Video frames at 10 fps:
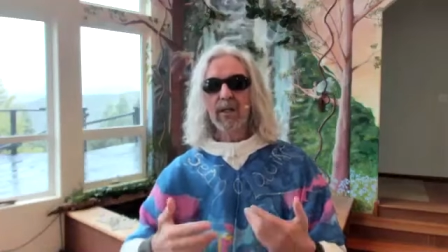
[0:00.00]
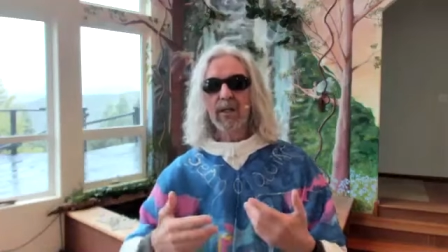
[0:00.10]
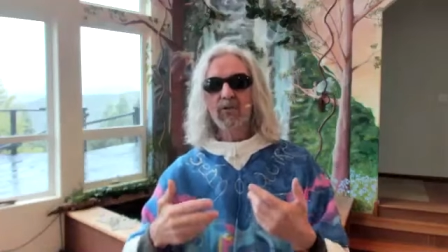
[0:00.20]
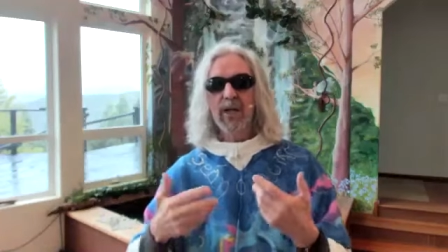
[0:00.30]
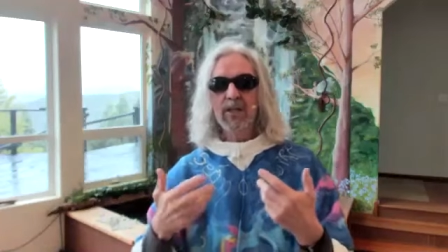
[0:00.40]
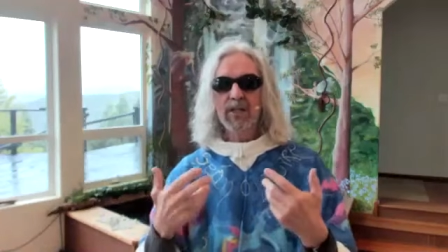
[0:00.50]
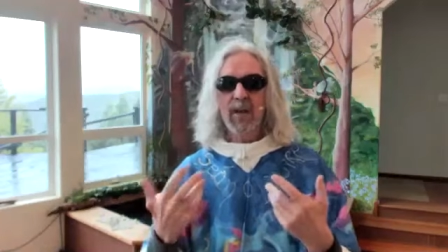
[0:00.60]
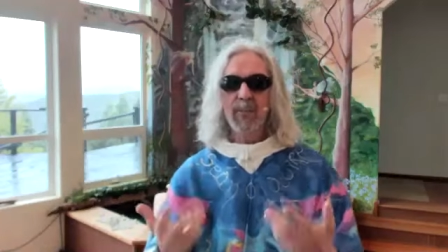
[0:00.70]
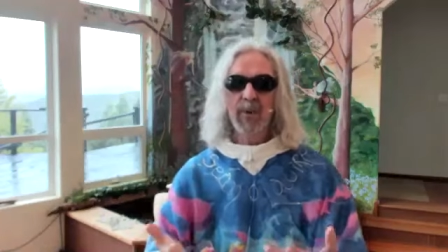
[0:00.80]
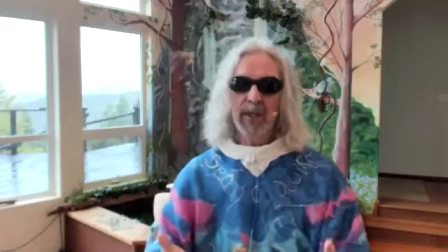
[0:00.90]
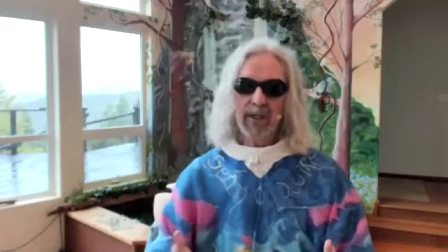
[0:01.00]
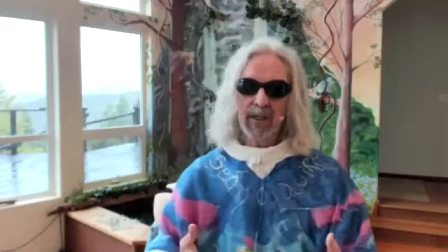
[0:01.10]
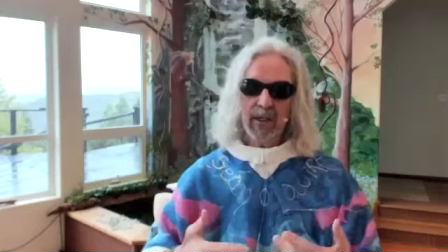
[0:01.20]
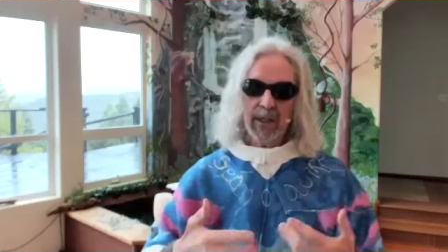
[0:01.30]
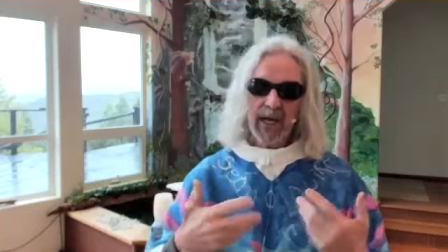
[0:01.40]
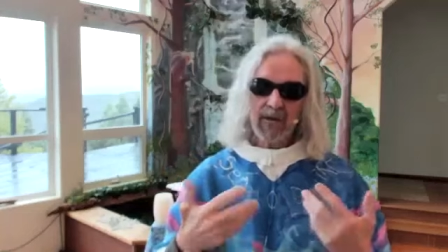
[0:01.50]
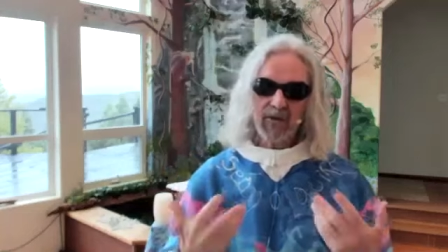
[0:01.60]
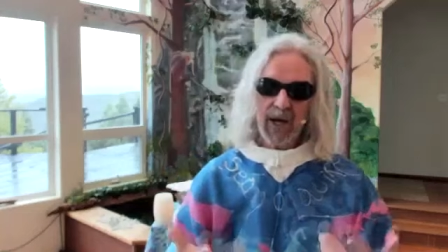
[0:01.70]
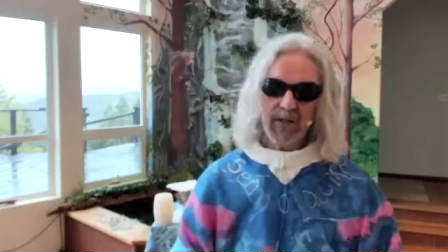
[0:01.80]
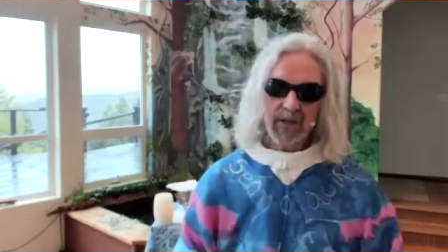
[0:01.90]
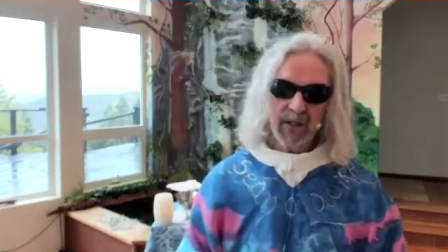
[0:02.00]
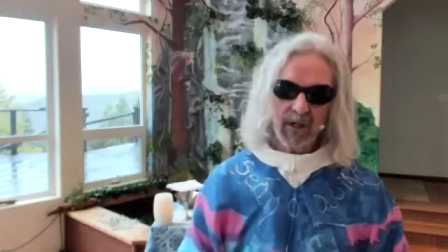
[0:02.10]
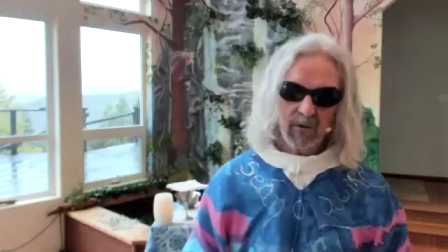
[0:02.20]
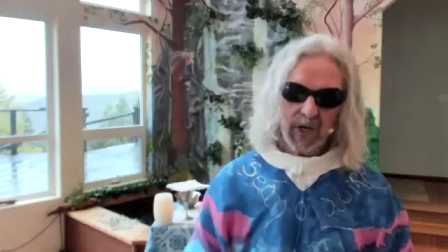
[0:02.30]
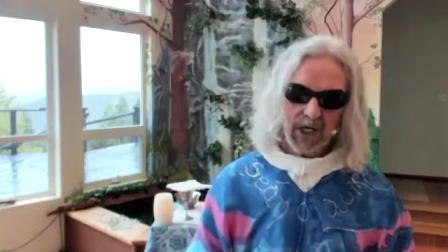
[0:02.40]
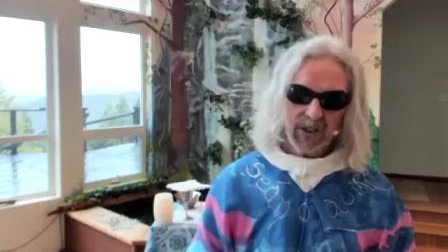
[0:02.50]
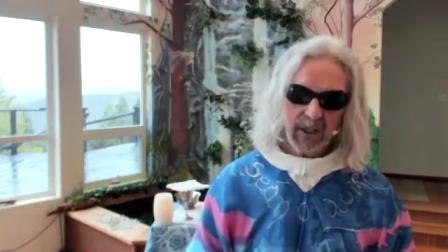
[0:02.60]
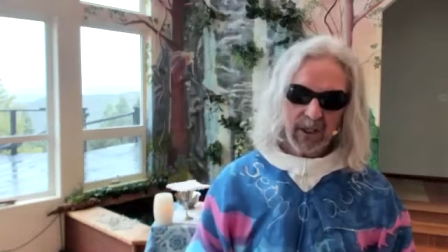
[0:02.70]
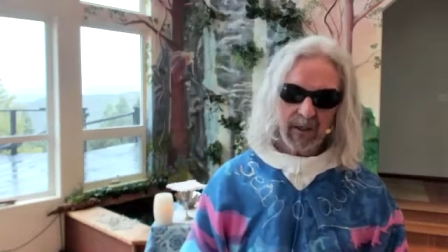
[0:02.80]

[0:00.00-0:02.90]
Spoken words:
transtemporally, and transrationally.